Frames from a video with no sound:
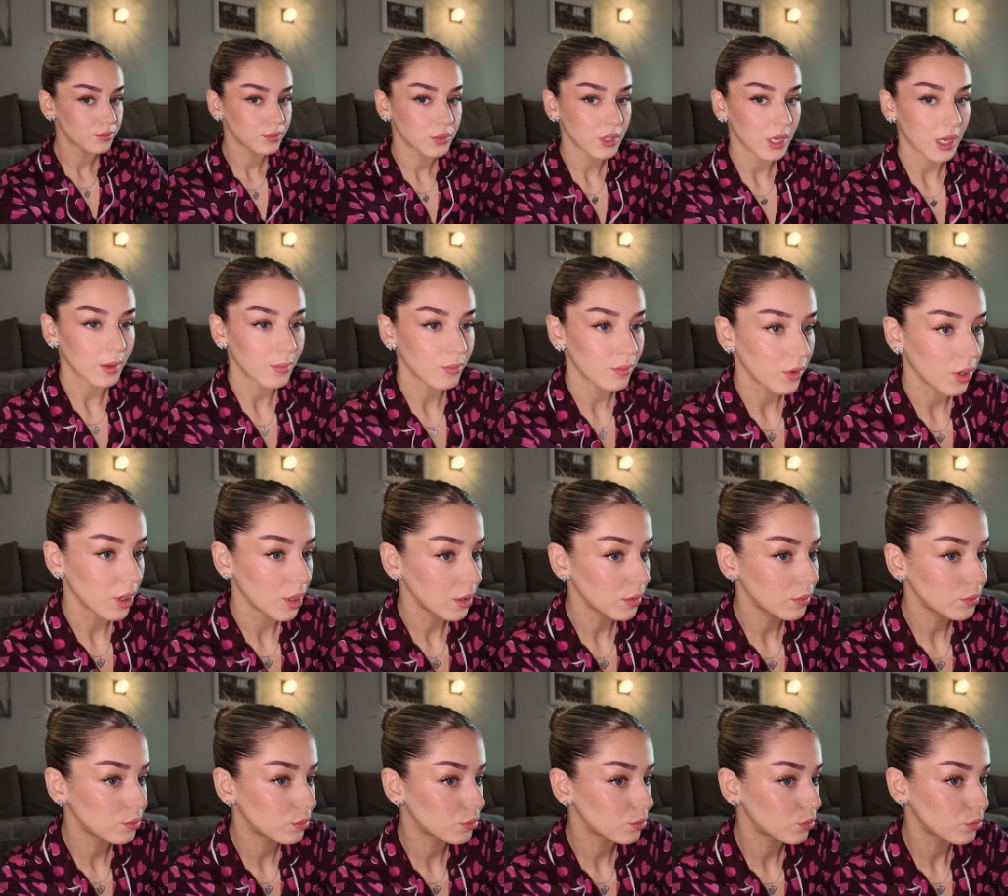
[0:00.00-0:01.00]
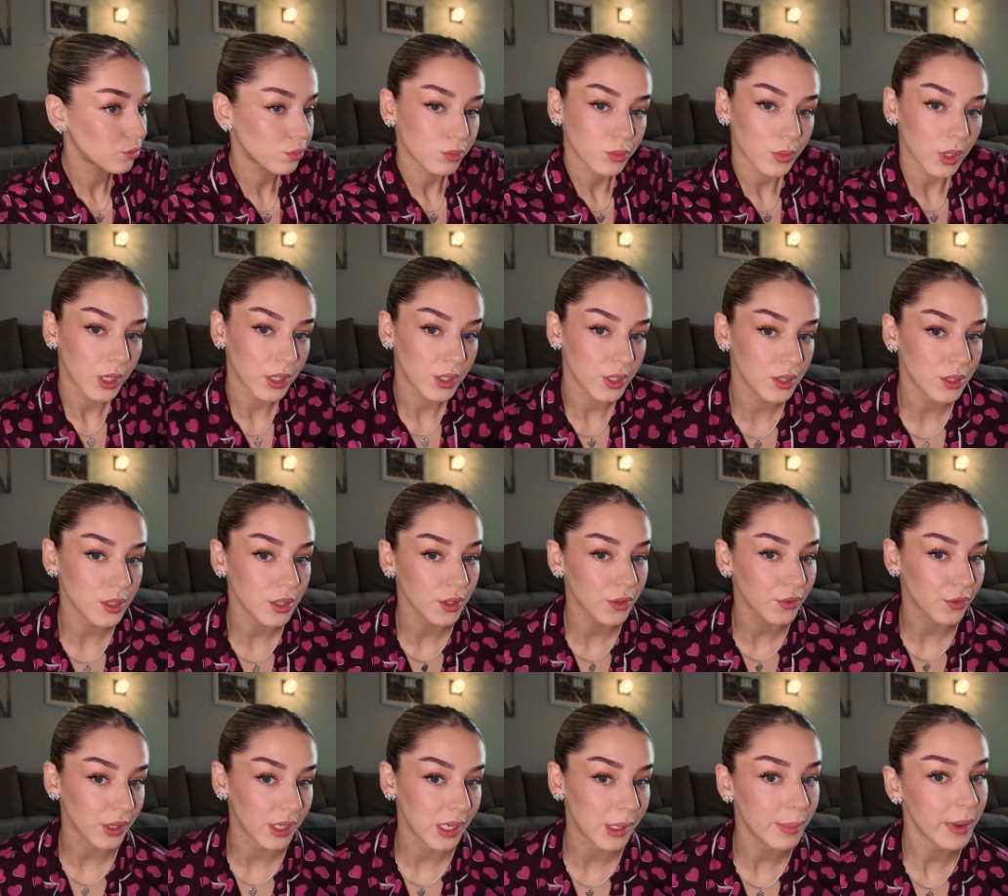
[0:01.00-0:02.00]
camera, I just look
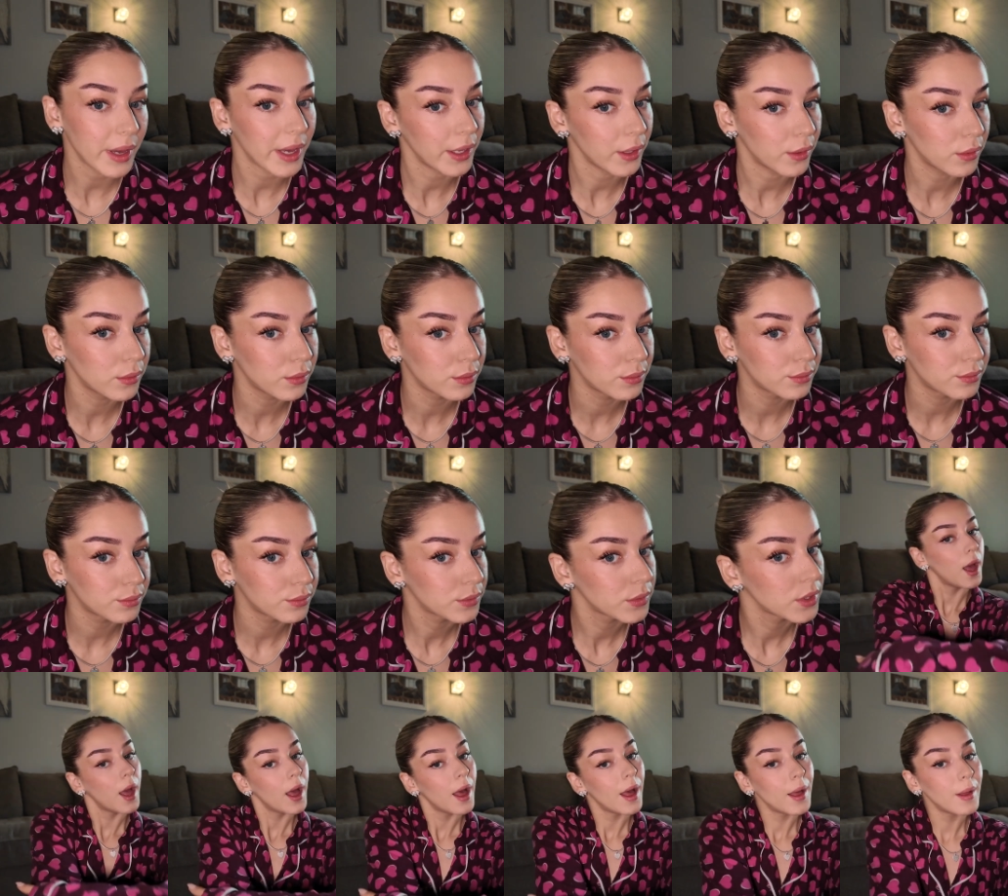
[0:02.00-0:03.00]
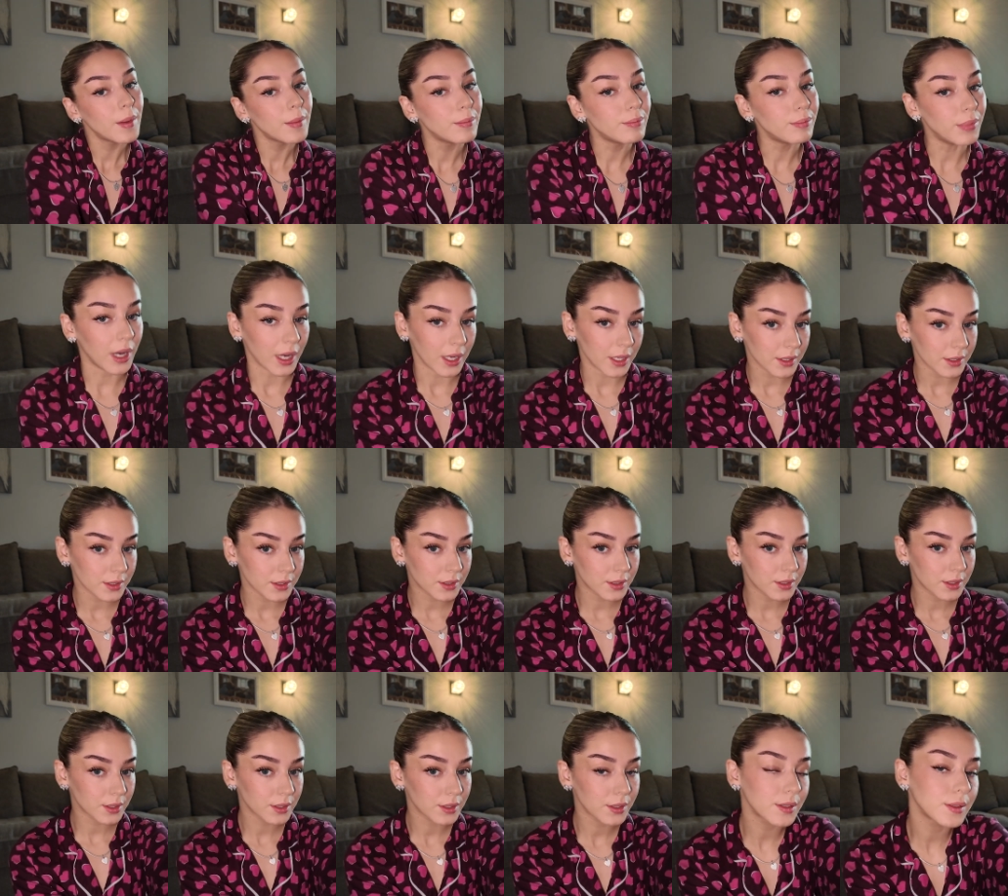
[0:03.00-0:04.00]
really pale.
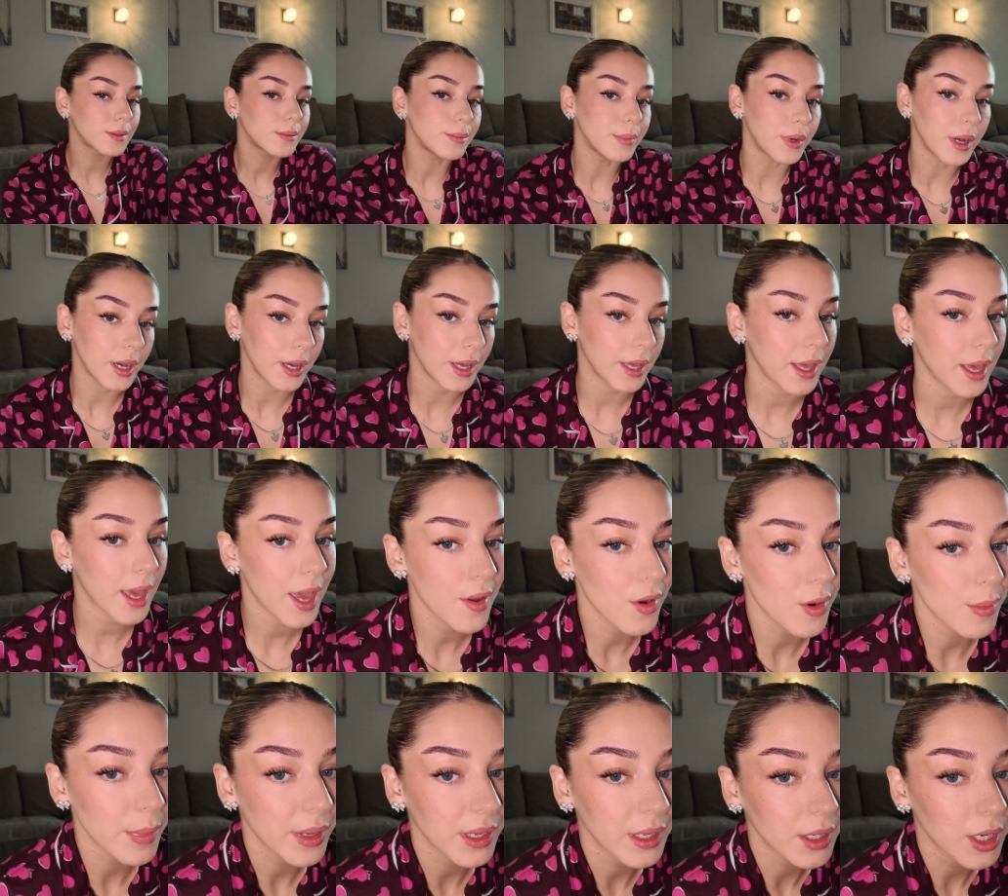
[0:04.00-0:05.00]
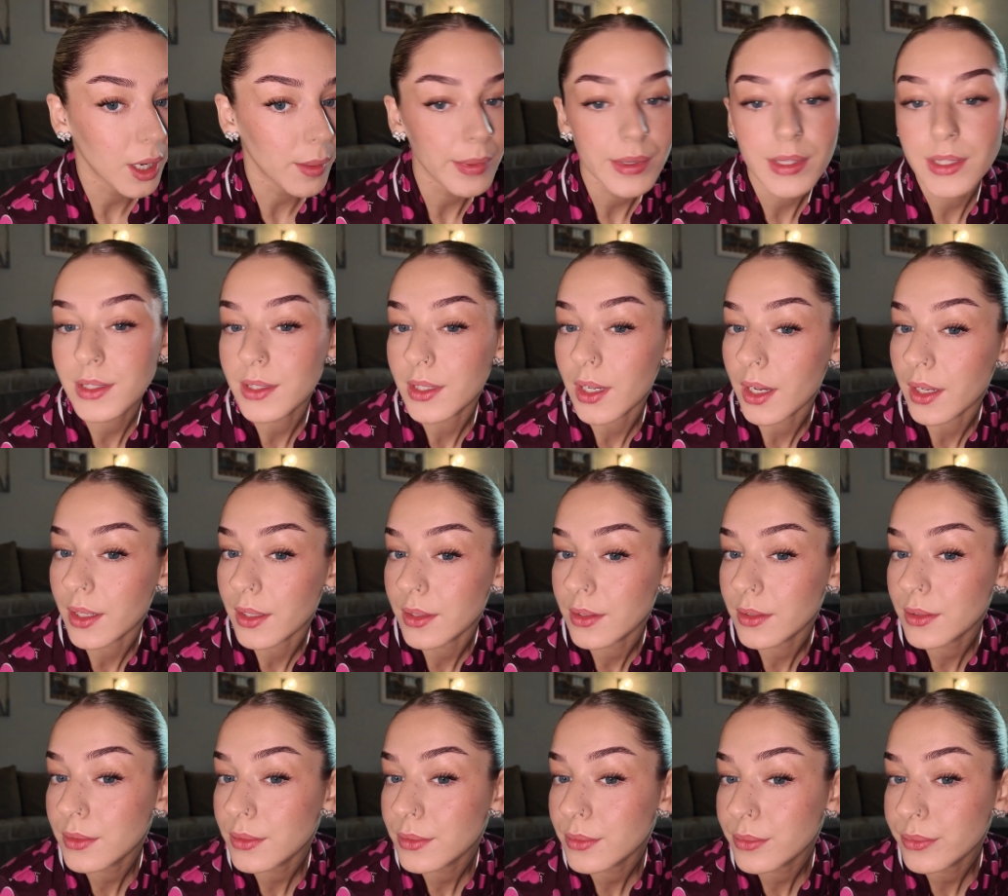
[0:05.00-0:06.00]
But my hair and makeup is
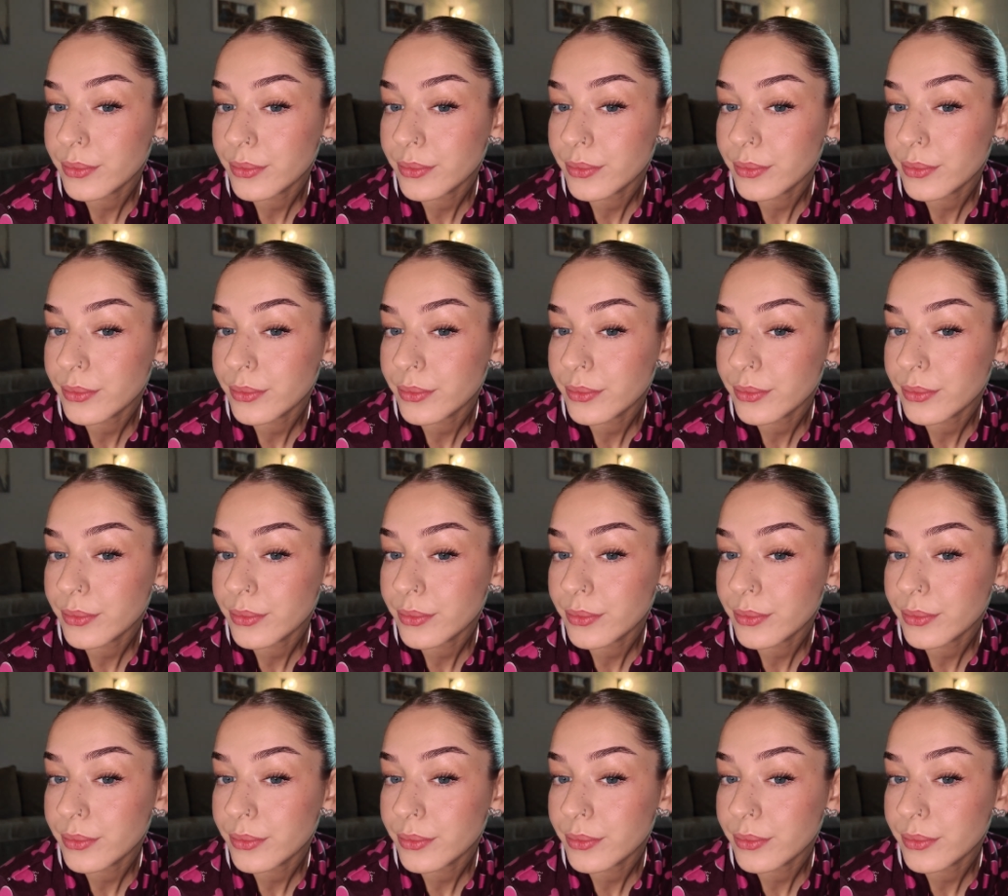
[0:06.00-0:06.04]
done.